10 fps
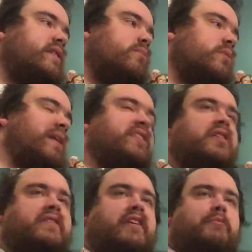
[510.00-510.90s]
We might
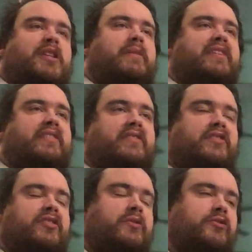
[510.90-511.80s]
talk Saved by the Bell Season
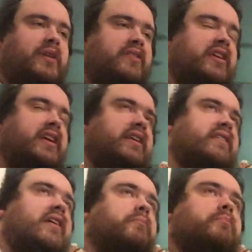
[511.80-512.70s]
2 as well if I got
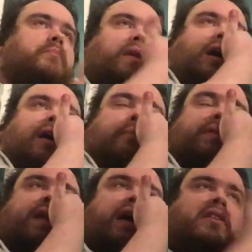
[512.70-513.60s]
time.
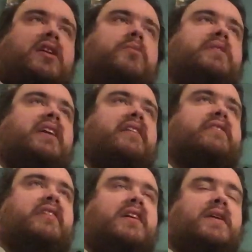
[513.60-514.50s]
But that'll all be next
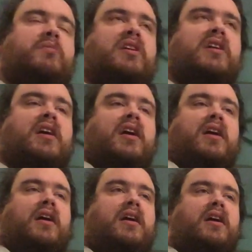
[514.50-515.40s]
time.
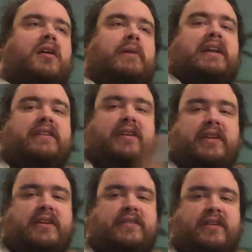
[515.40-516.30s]
And until
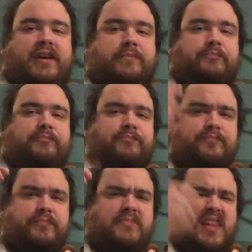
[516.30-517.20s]
next time,
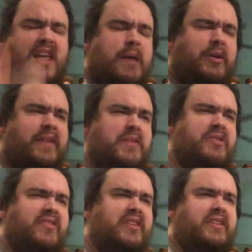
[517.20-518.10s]
I'm Grant, the
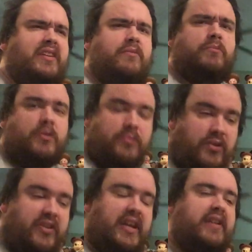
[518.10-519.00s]
movie
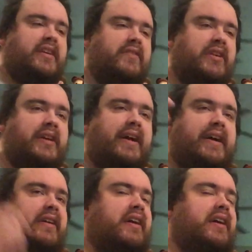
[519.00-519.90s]
and TV guy.
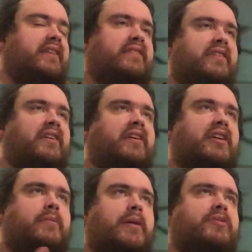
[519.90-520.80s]
I see it all, and
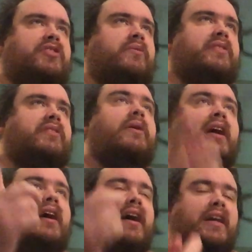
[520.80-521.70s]
I'm happy to share it with you.
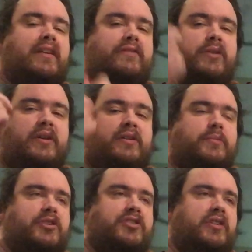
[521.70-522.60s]
I love you all. I
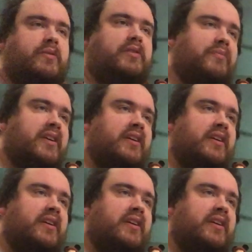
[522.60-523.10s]
appreciate you all.